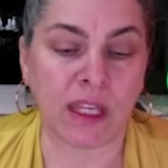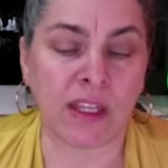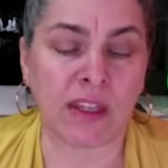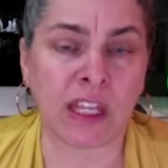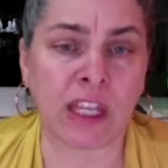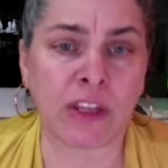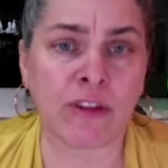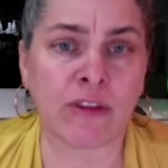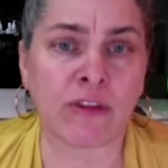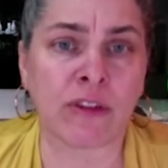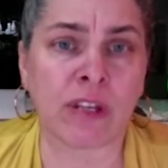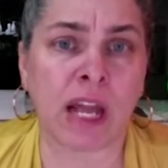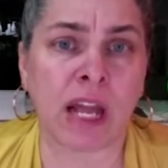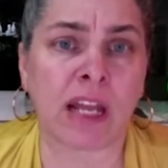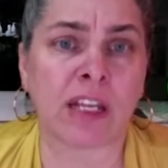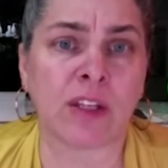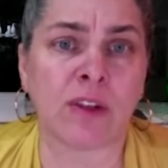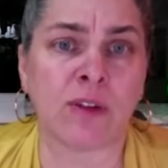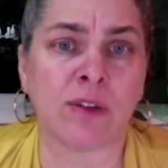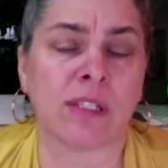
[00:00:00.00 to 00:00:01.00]
that you're
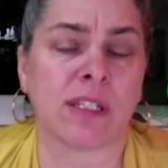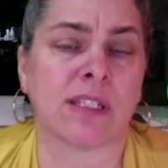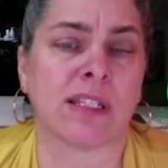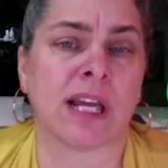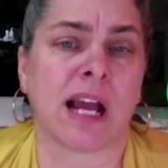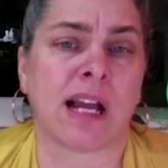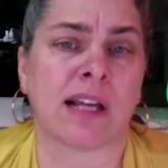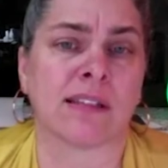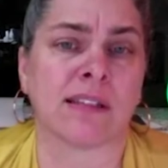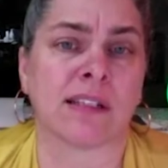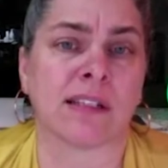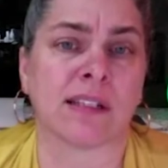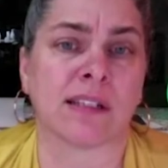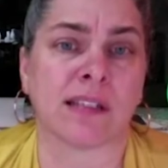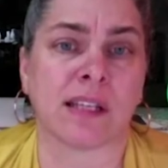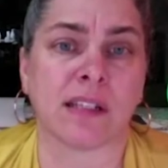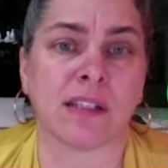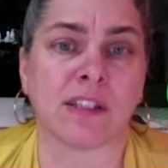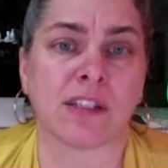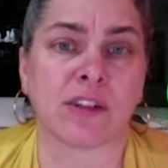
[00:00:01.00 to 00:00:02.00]
not using toxic
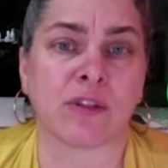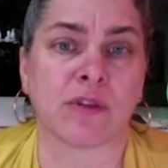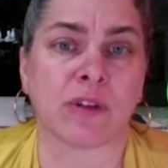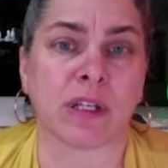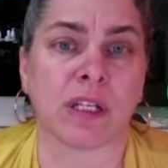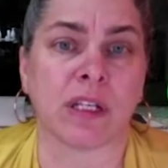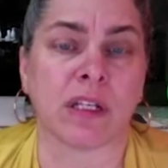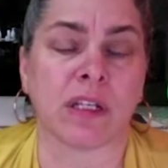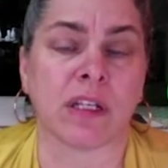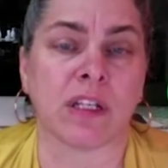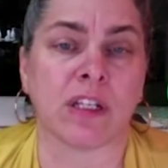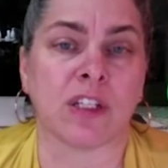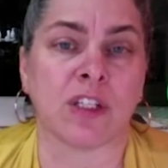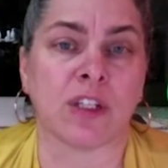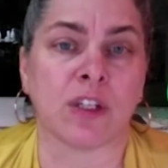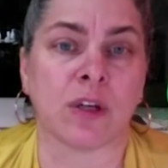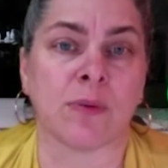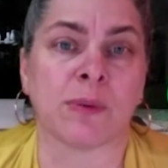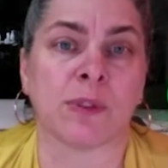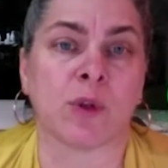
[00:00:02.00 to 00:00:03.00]
sunscreen
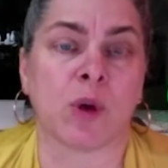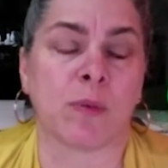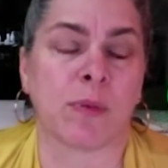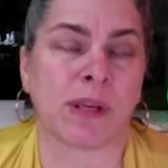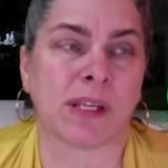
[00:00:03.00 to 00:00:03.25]
to absorb,